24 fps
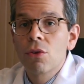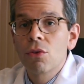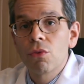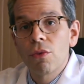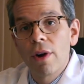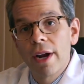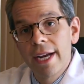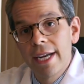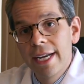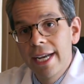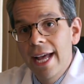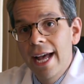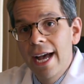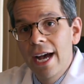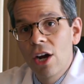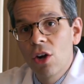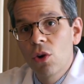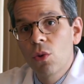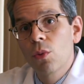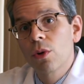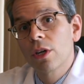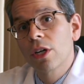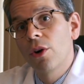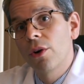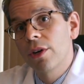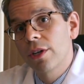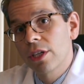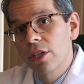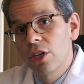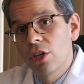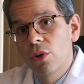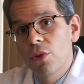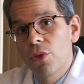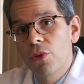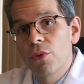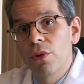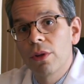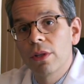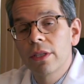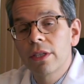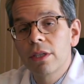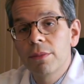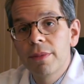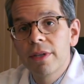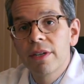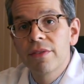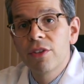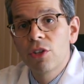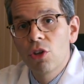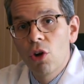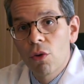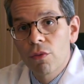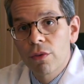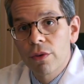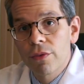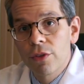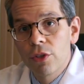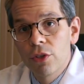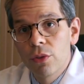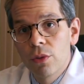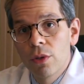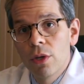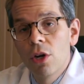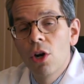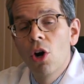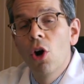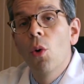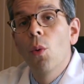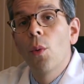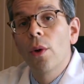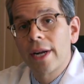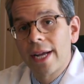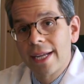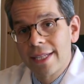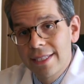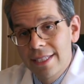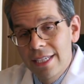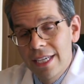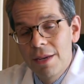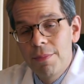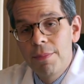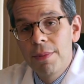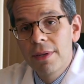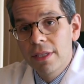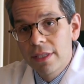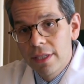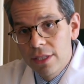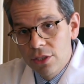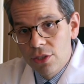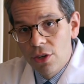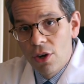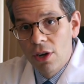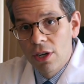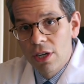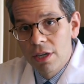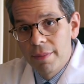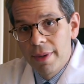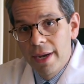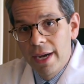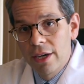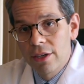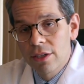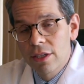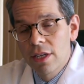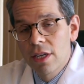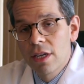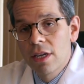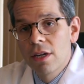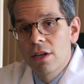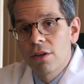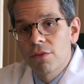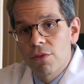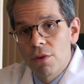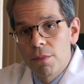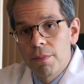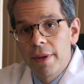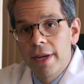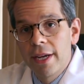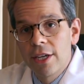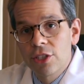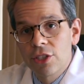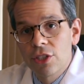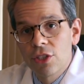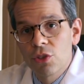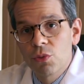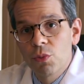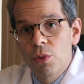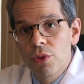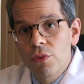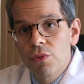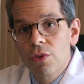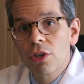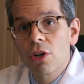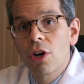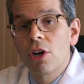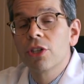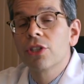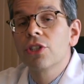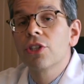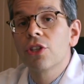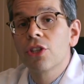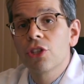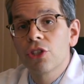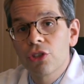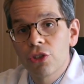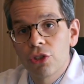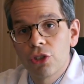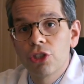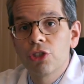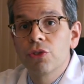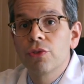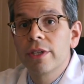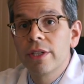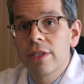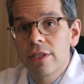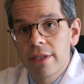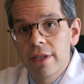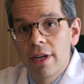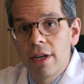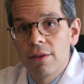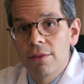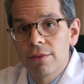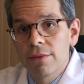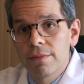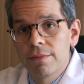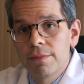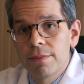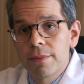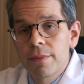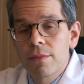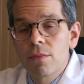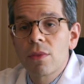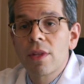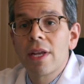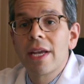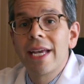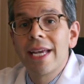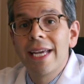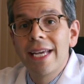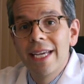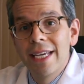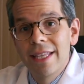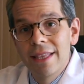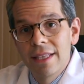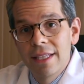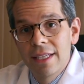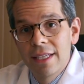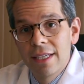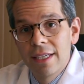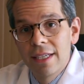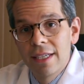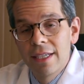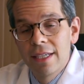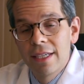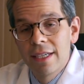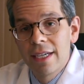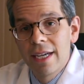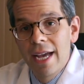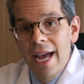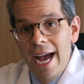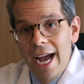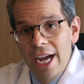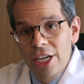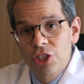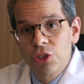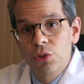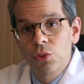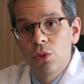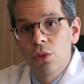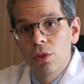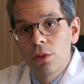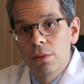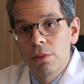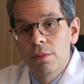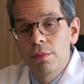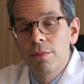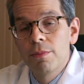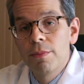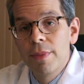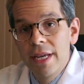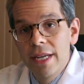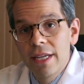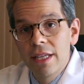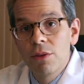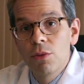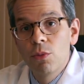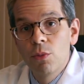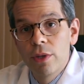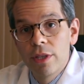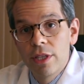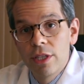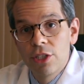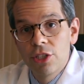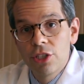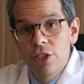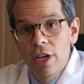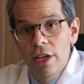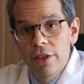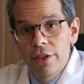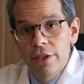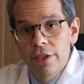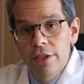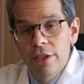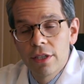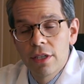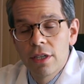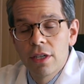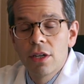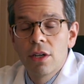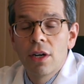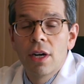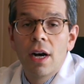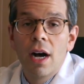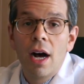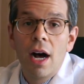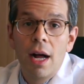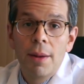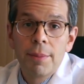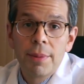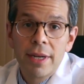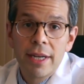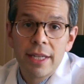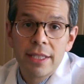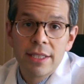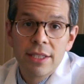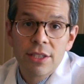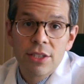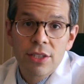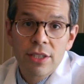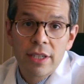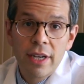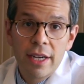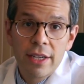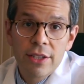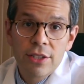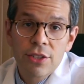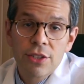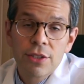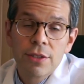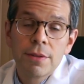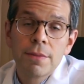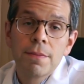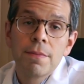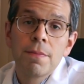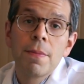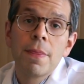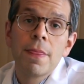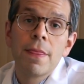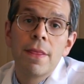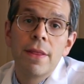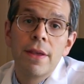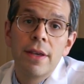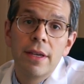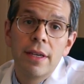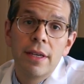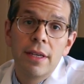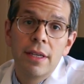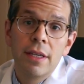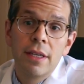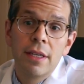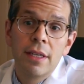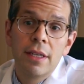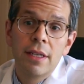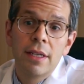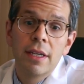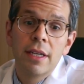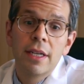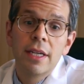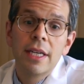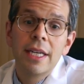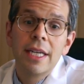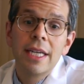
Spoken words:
Right now, we're going to go through a little bit of an overview, what I typically talk about for patients with regards to the surgery itself. In the actual meeting with each other, I'm going to discuss the